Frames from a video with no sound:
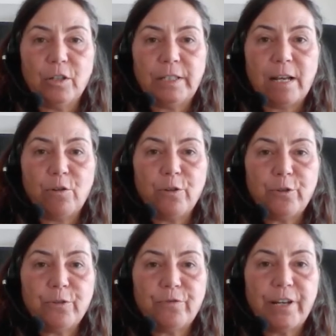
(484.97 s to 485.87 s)

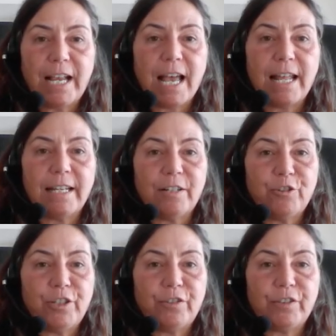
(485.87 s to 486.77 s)
Download your free guide and
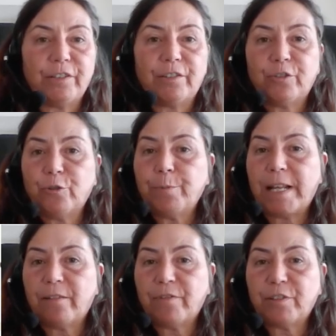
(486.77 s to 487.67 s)
cheat sheet to
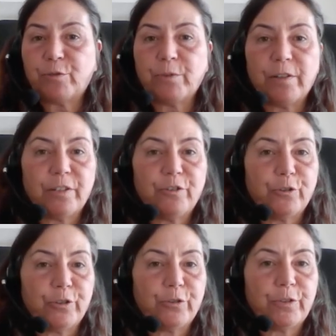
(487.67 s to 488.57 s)
manifest wealth and
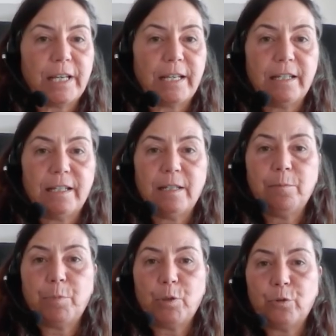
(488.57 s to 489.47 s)
joy today.
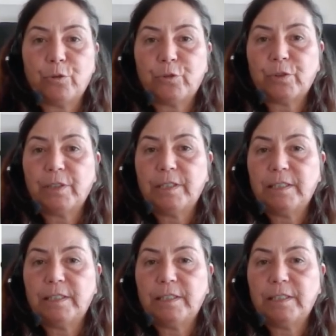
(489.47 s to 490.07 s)
Bonus.